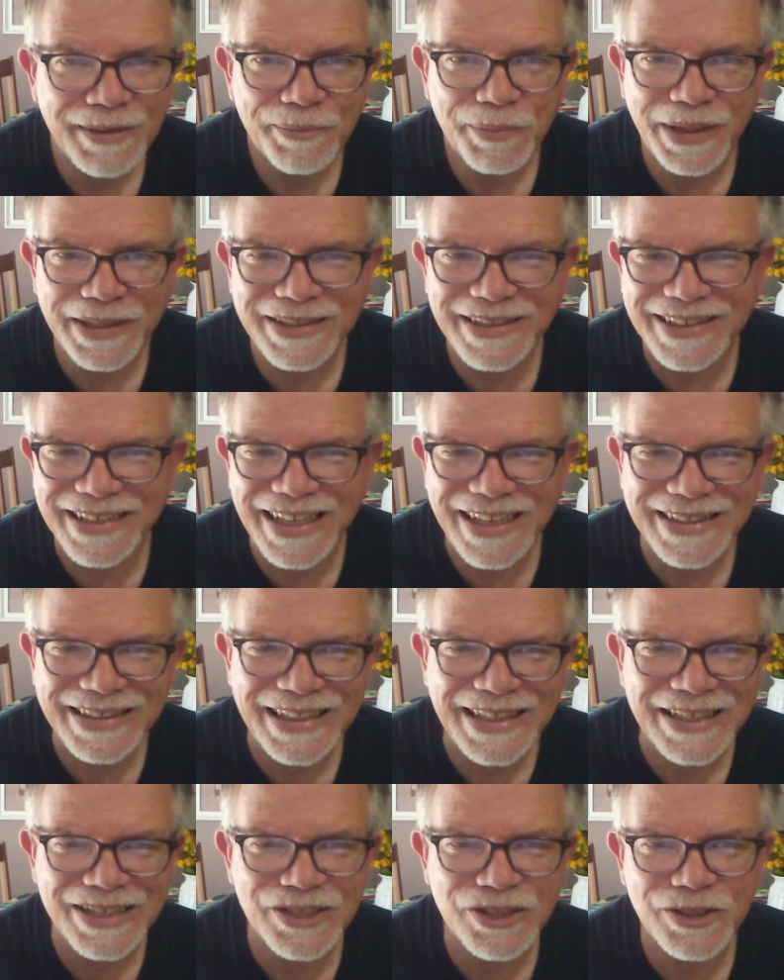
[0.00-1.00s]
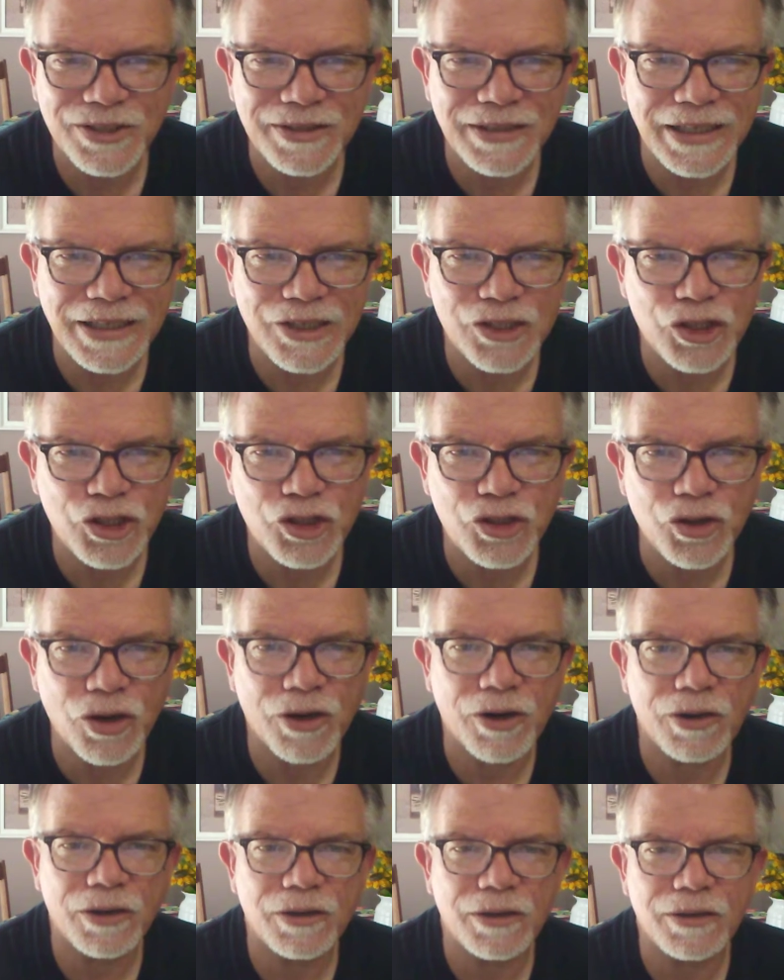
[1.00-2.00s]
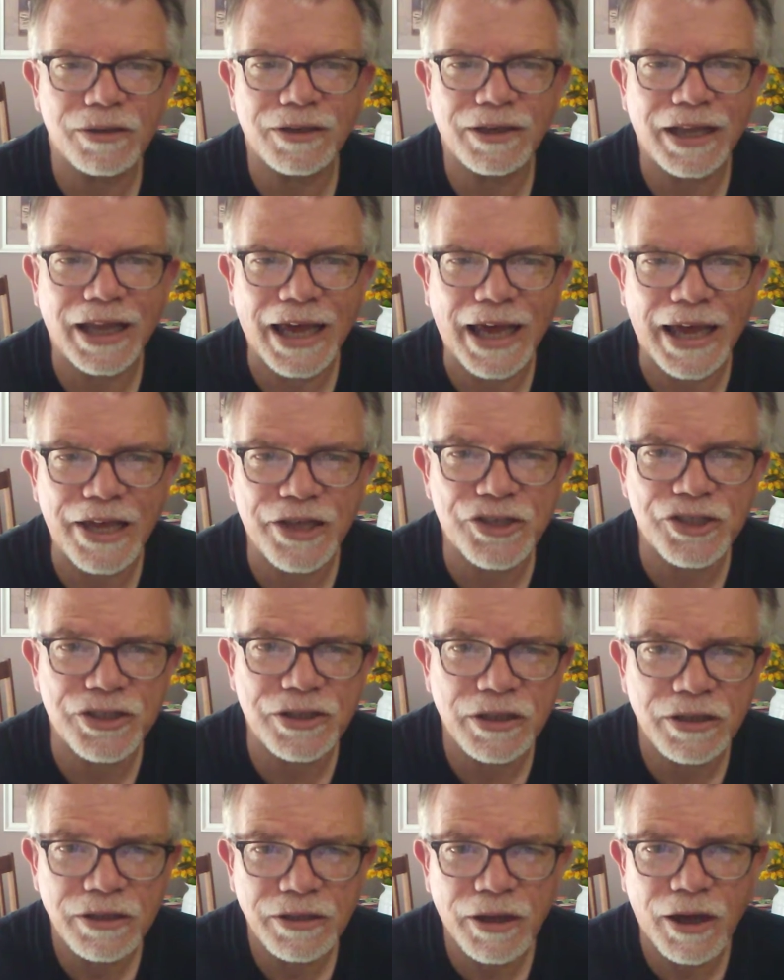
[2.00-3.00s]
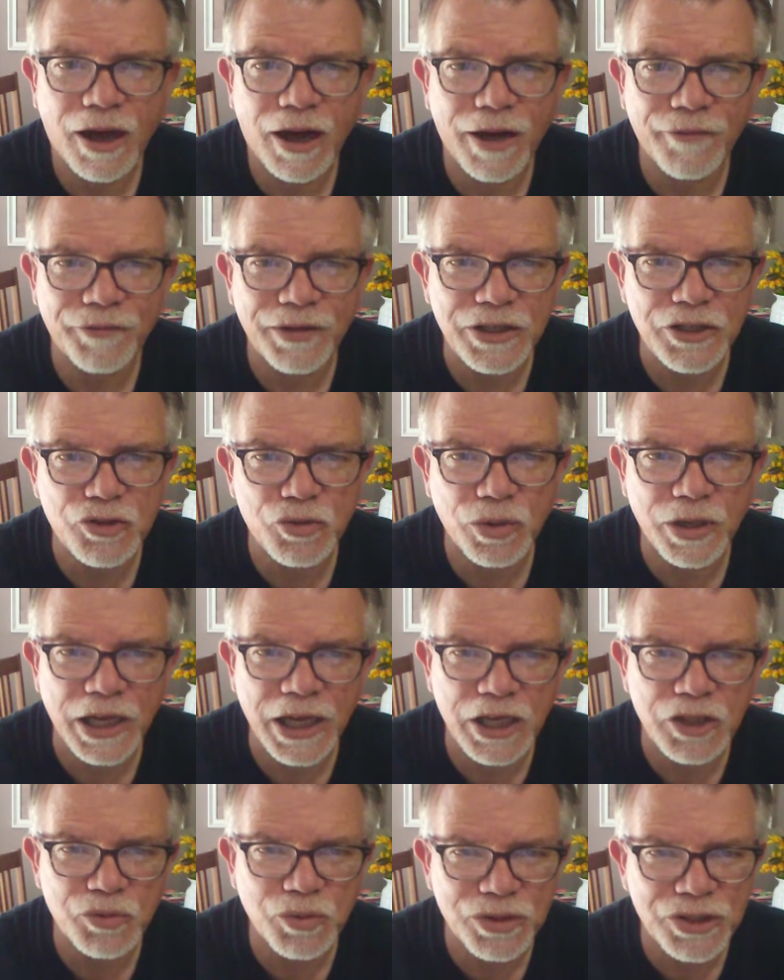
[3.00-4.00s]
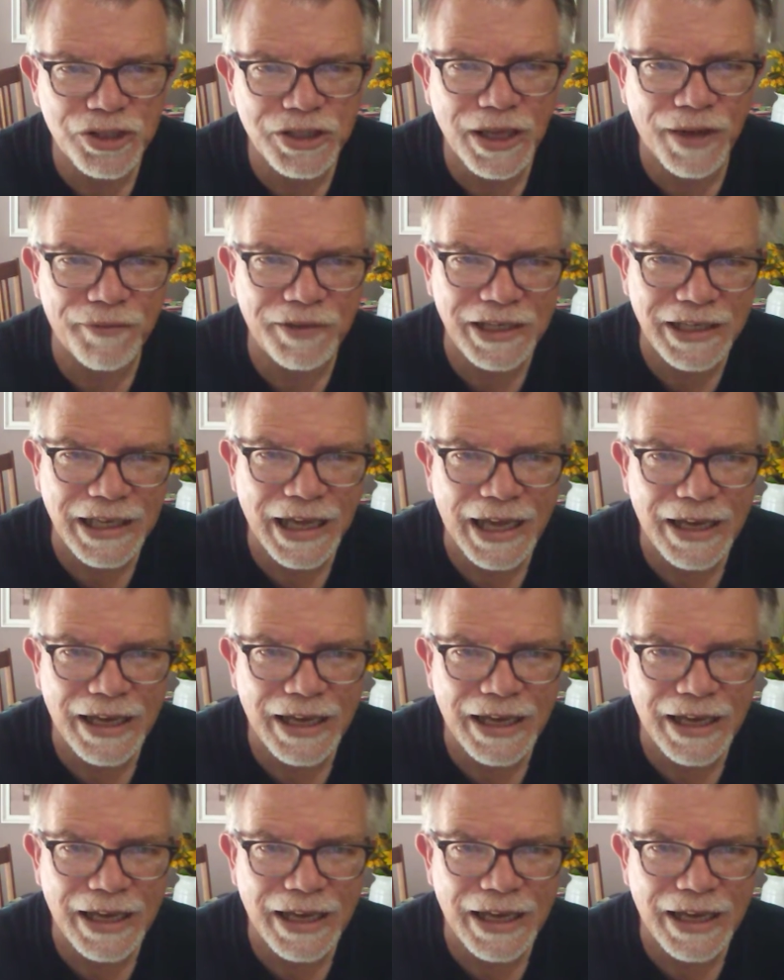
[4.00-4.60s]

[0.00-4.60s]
But to get these sugar-laced coffee drinks with 70,